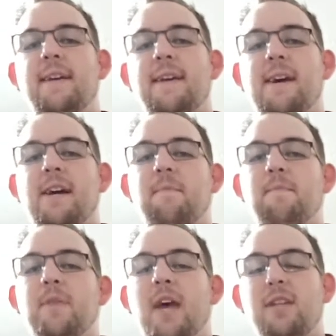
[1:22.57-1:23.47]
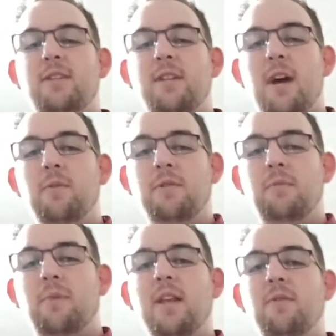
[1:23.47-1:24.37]
The headstock wasn't
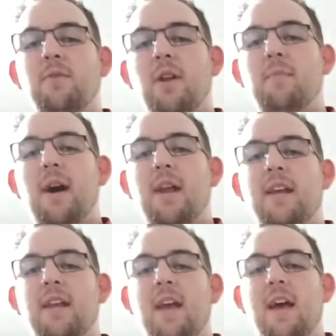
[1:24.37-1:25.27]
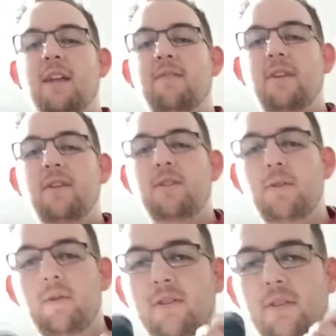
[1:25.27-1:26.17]
branded when I bought it, and it had Fender
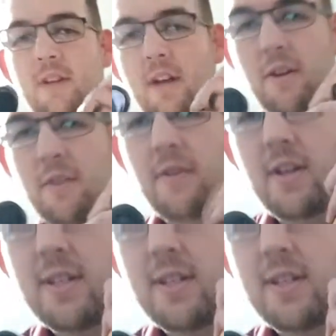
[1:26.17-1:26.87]
tuners, and I don't know if you can